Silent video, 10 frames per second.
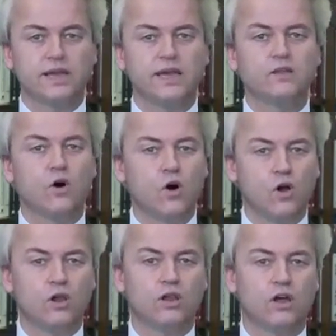in the
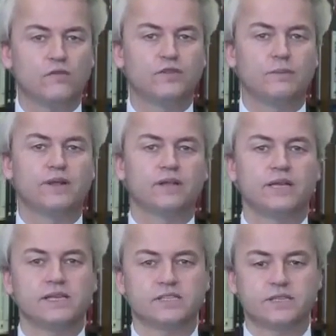whole of the Middle
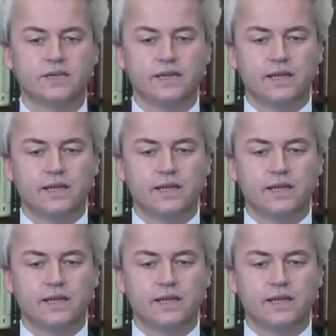East.